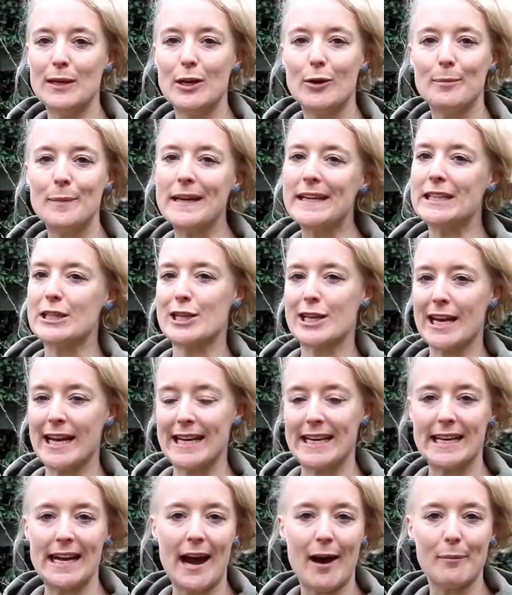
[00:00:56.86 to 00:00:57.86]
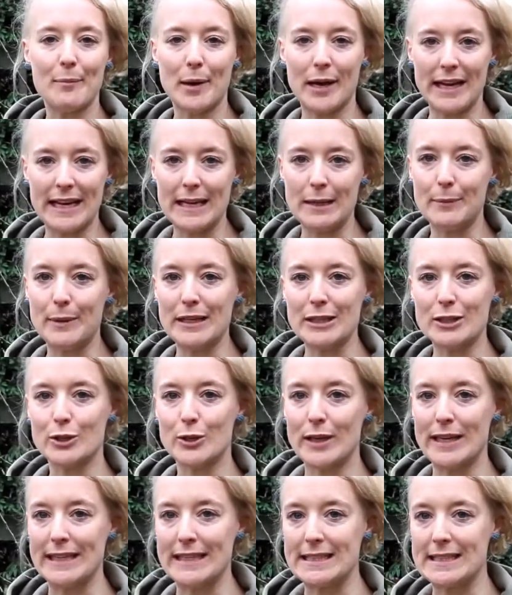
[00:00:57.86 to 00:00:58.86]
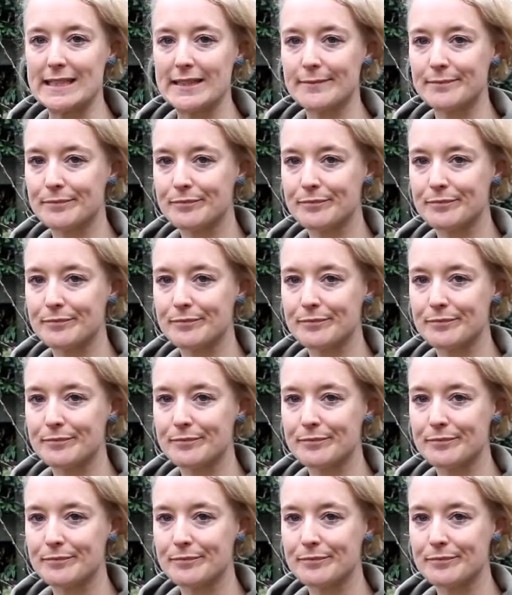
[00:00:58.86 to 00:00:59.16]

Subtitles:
not being shaded out by any big trees.